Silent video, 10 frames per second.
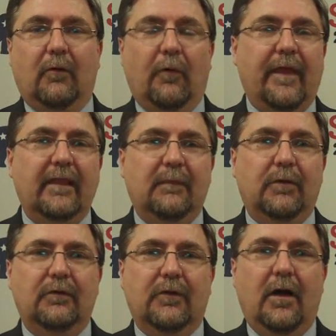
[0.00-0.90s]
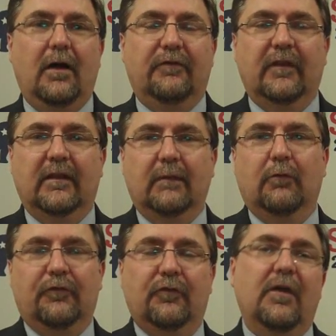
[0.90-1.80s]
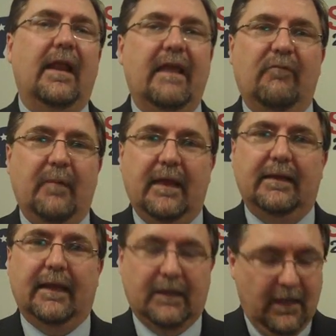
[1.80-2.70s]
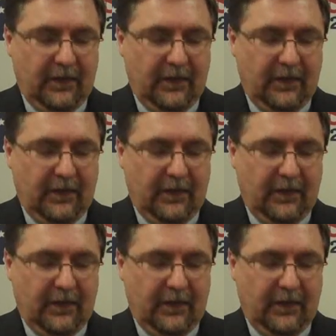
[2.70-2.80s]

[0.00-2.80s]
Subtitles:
Without the blue dogs, the liberals do not have a mandate.